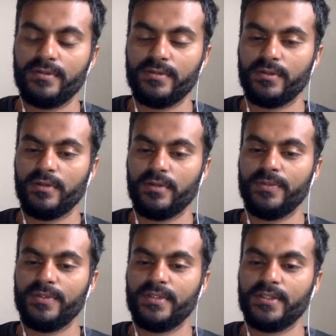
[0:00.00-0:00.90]

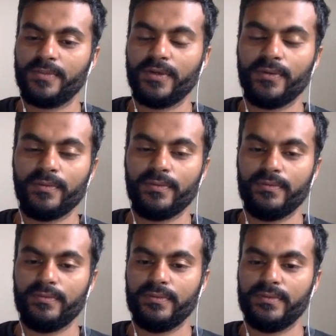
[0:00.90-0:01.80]
almost
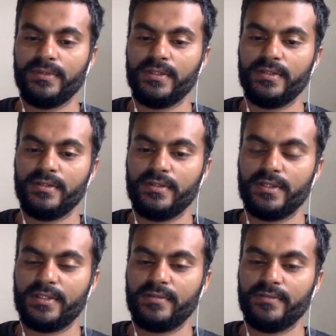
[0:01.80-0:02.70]

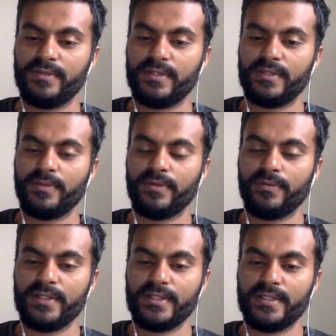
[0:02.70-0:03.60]

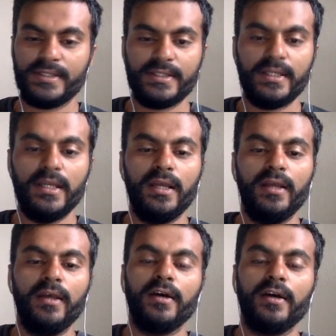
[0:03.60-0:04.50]
6.1 cents.
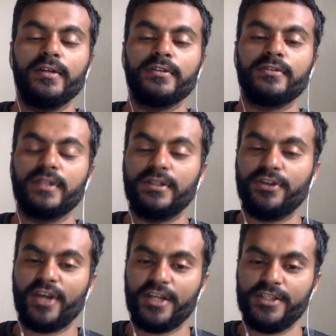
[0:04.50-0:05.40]
So the
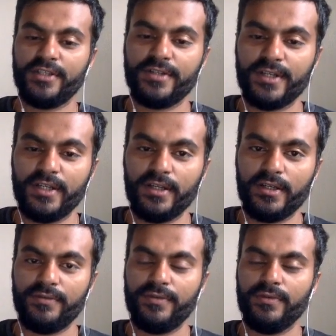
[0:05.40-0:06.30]
trajectory,
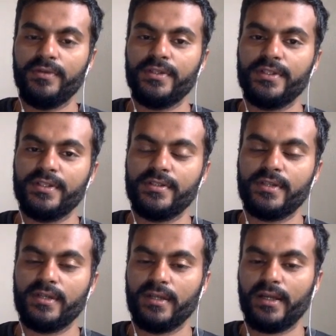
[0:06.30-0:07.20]
if you notice, it's
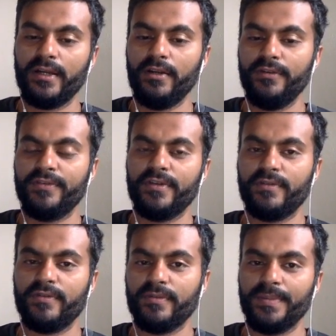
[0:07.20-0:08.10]
kind of
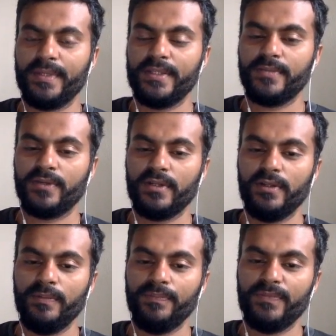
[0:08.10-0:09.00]
different from the base
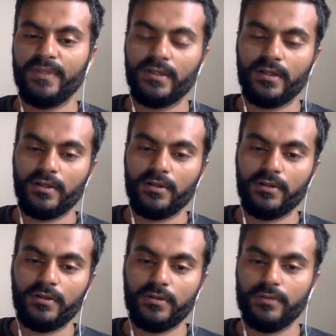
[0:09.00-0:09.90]
model,
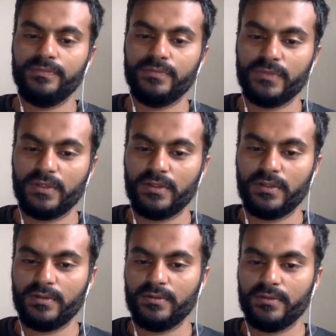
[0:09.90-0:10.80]
although
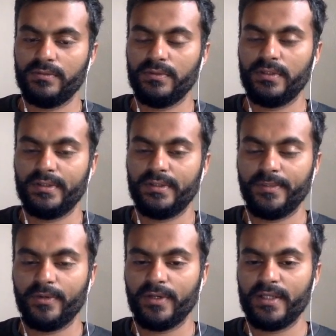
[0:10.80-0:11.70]
the
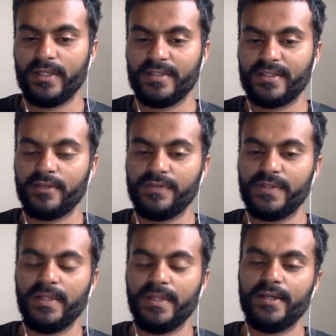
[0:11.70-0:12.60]
model has kind of
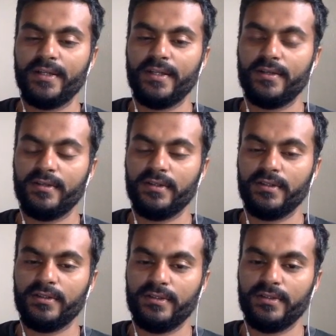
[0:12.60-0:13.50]
similarity that
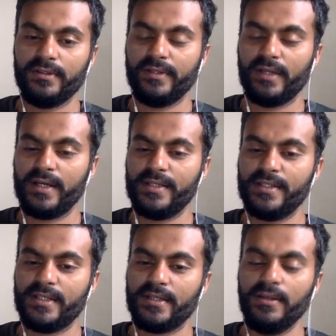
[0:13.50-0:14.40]
the highs are